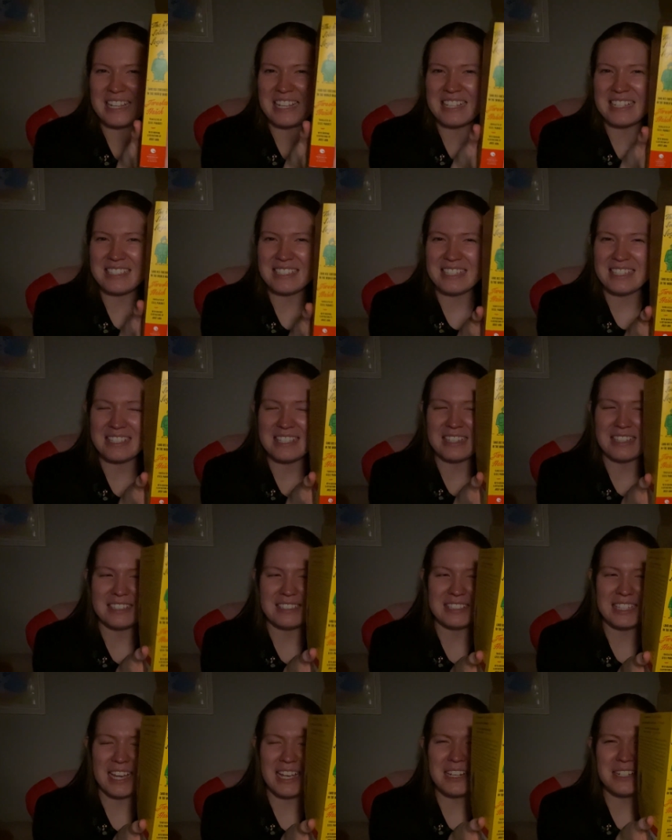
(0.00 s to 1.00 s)
is because it
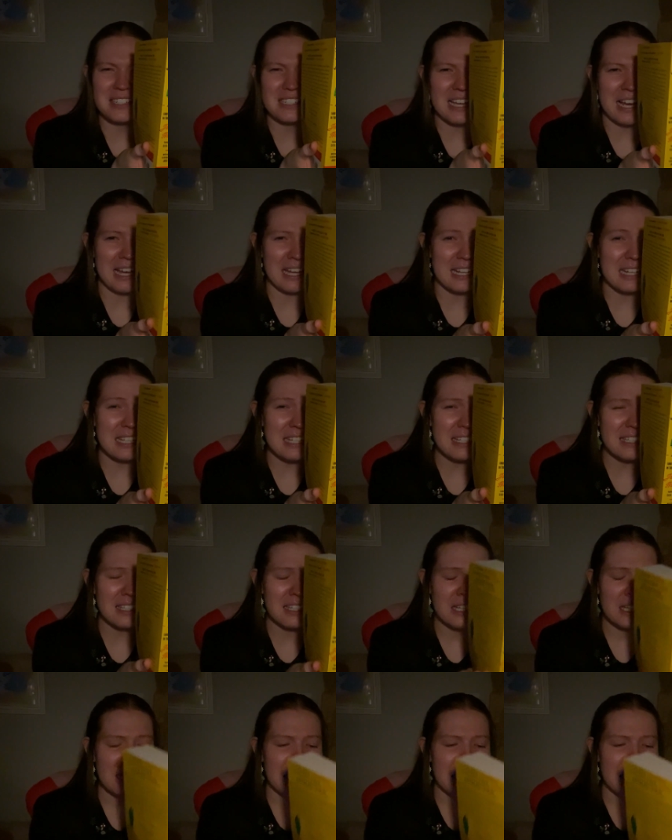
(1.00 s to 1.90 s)
looks kind of tiny.